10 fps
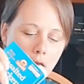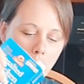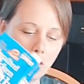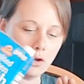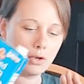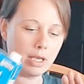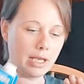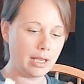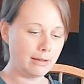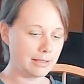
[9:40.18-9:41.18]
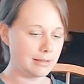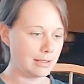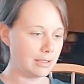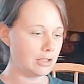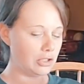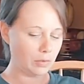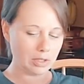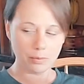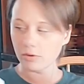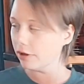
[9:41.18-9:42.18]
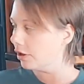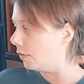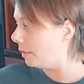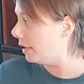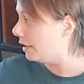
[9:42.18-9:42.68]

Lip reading: Okay, Alyssa, do you want to pour it or you want me to do